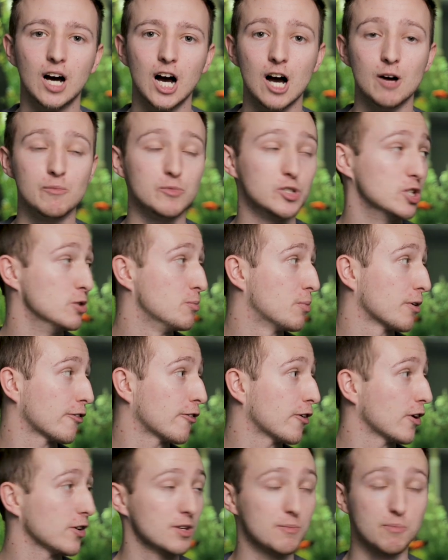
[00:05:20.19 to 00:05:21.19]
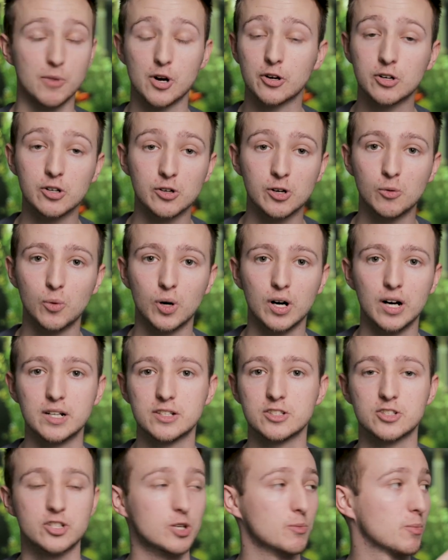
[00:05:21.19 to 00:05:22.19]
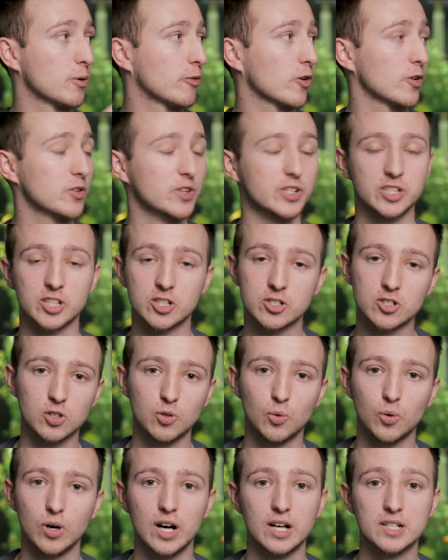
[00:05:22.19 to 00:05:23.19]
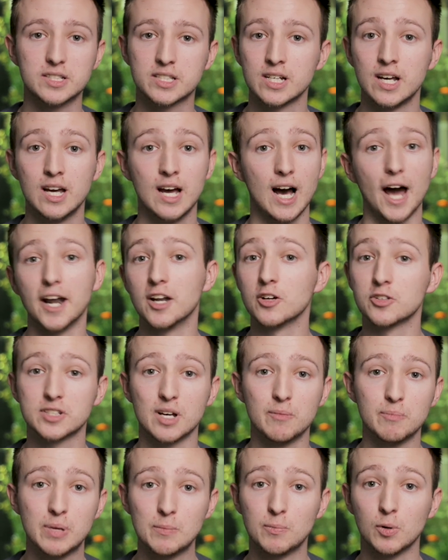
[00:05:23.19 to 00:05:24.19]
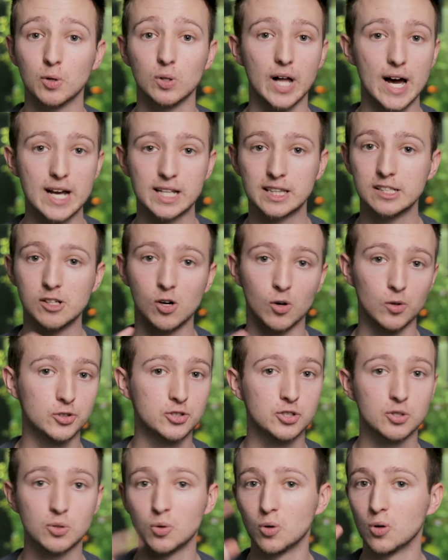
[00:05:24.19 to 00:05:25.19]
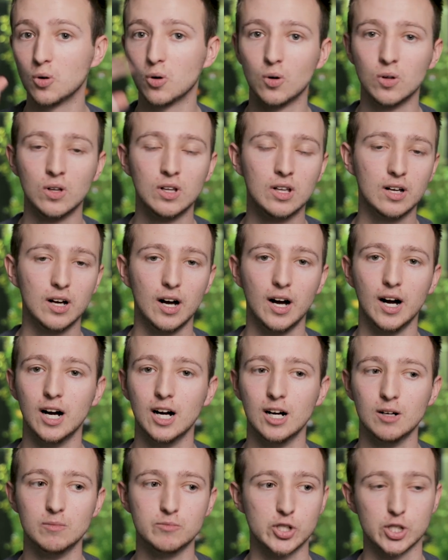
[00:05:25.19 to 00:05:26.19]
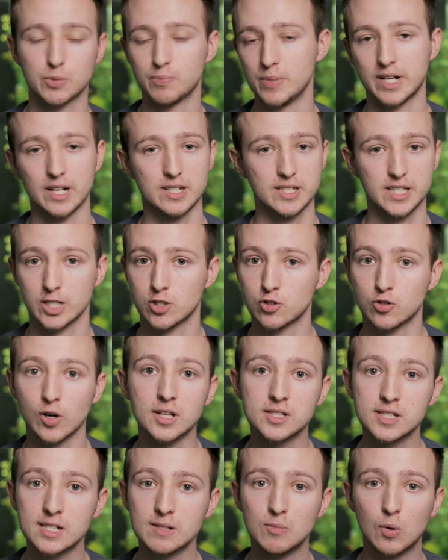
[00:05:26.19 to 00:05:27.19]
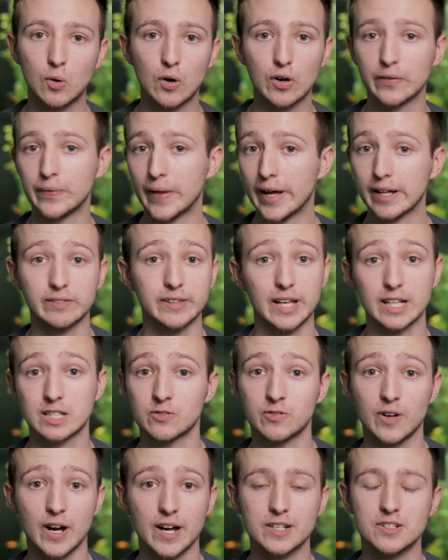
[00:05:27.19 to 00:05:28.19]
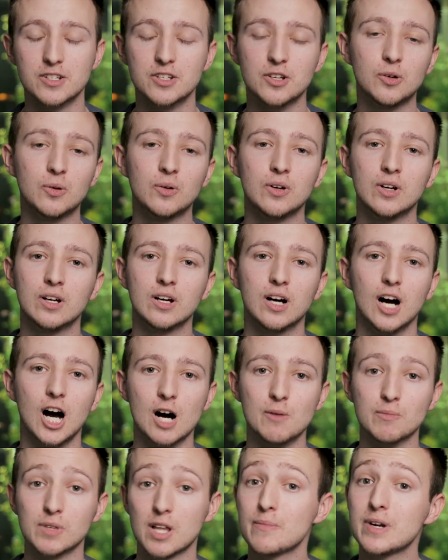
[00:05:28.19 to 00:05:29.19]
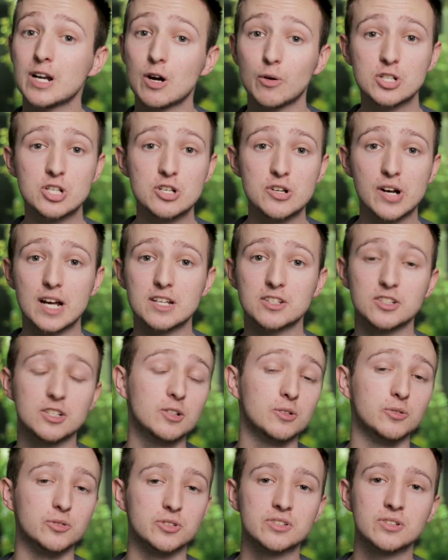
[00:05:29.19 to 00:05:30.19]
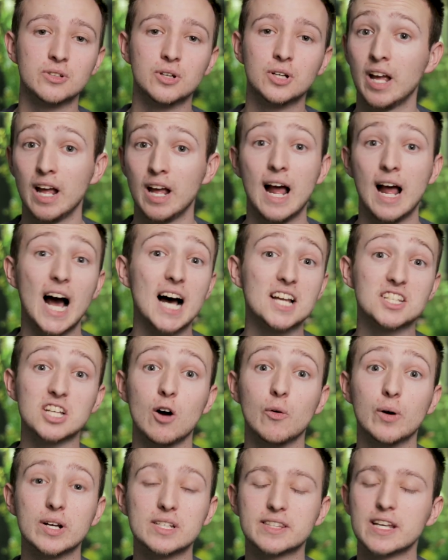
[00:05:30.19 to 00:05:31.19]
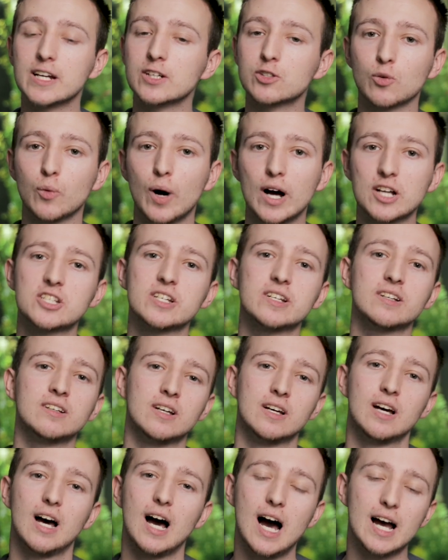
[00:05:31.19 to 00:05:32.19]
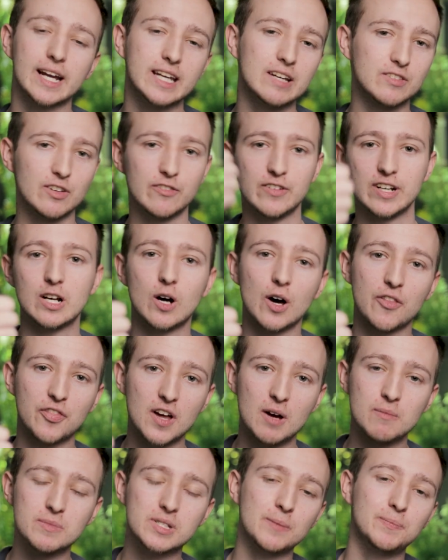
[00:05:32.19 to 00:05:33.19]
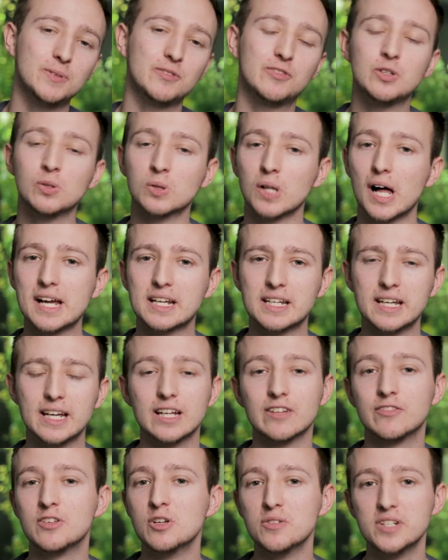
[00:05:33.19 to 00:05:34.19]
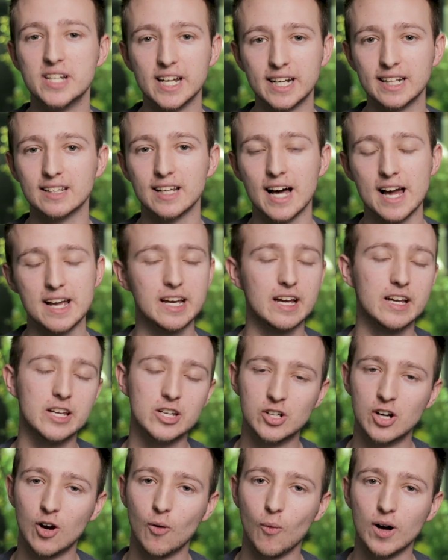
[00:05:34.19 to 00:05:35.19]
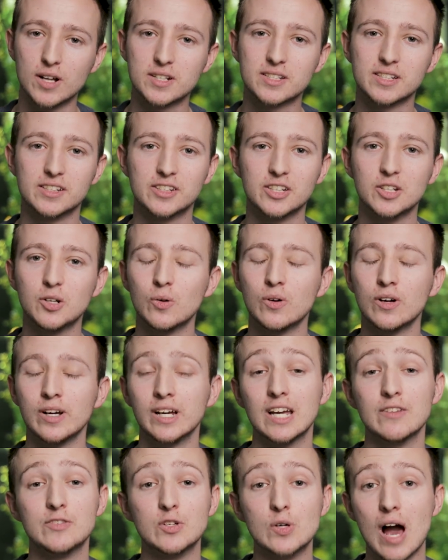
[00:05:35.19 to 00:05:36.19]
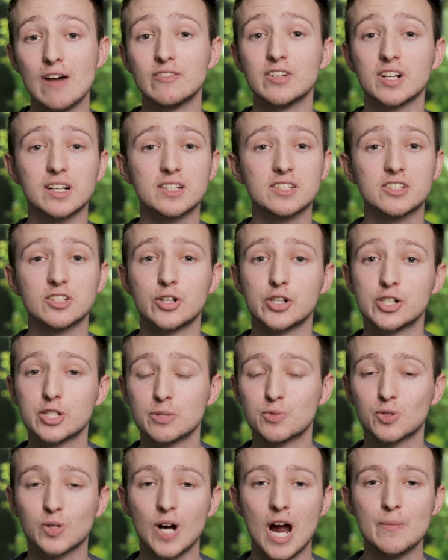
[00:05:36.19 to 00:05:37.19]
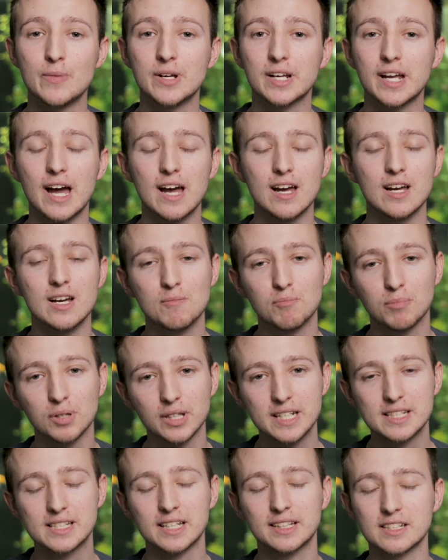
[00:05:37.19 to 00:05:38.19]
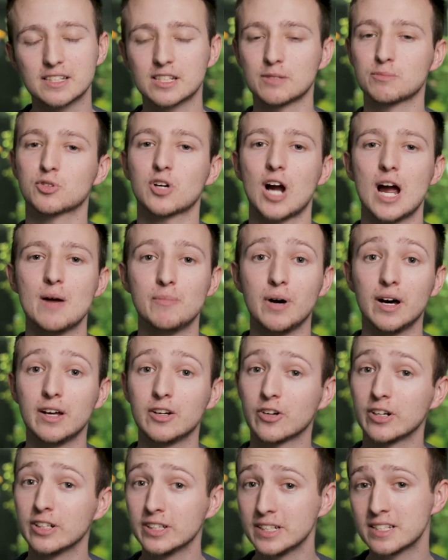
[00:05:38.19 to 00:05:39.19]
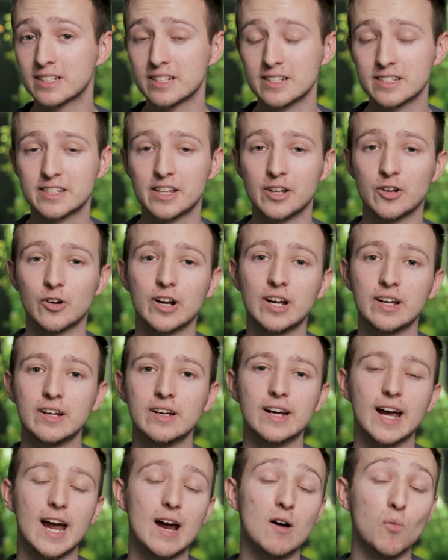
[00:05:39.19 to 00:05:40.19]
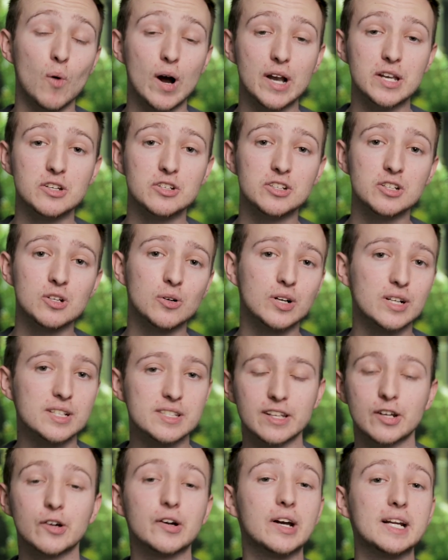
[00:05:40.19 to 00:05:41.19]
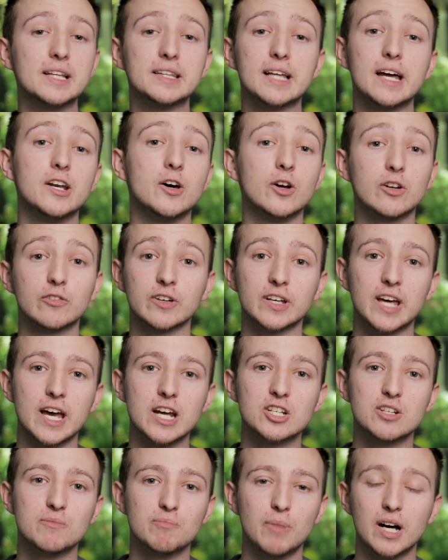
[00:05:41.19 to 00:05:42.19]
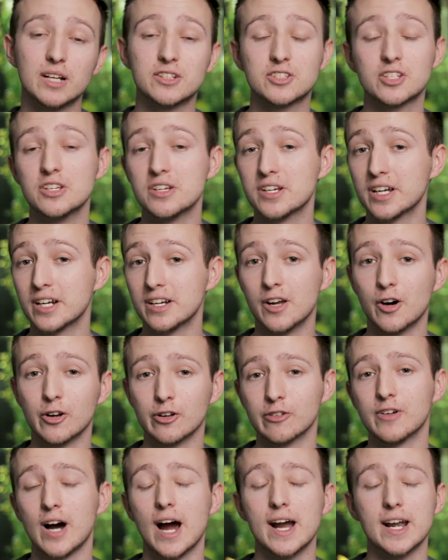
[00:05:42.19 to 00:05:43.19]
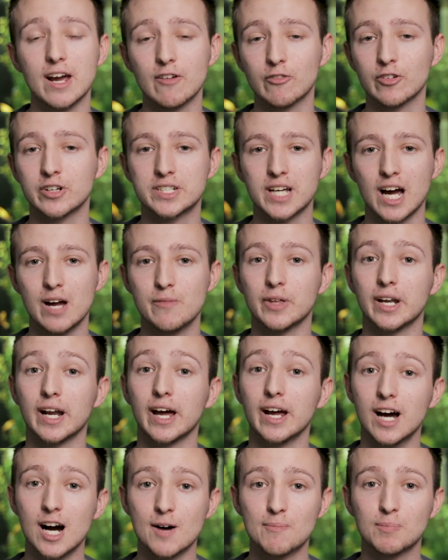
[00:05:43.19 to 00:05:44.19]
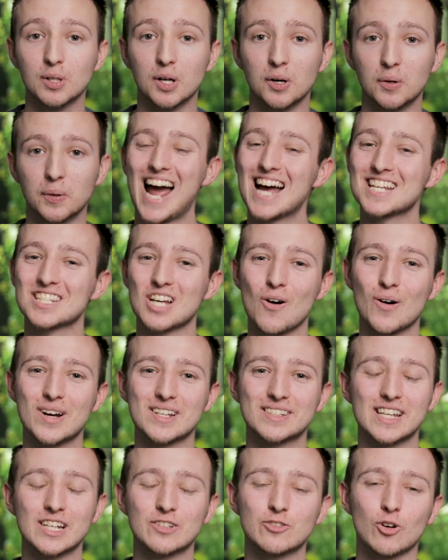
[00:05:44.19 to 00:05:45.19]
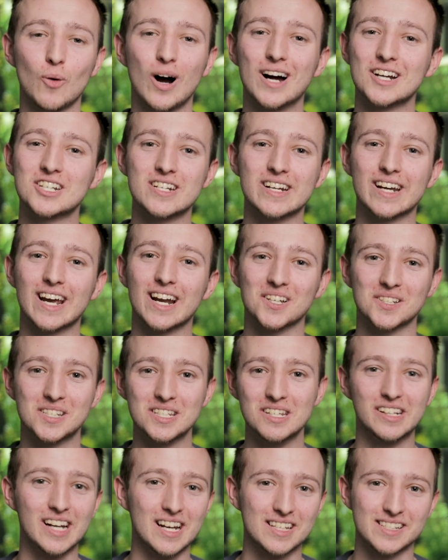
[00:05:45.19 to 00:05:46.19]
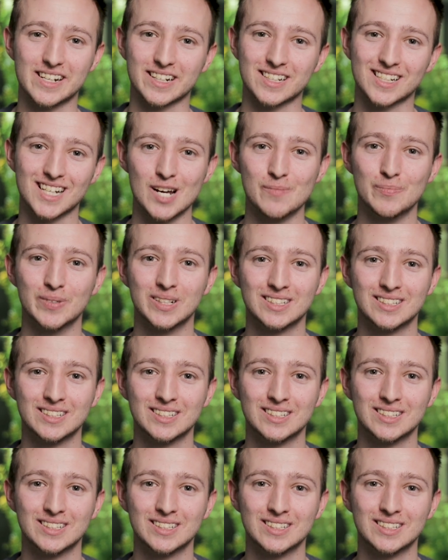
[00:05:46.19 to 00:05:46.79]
Do you prefer the mercury ones? Do you prefer the digital ones? I know some people like the old school just because they trust it more, and that's fine too. Let me know what you guys use. As always, thanks for watching. Give the video a thumbs up if you like it. If you didn't like it, you know what to do. If you haven't considered subscribing yet, please hit the subscribe button, or at least consider it. And when you do, consider hitting that notification button so you get notified every time that I upload. As always, thanks for watching, and I'll see you guys next time.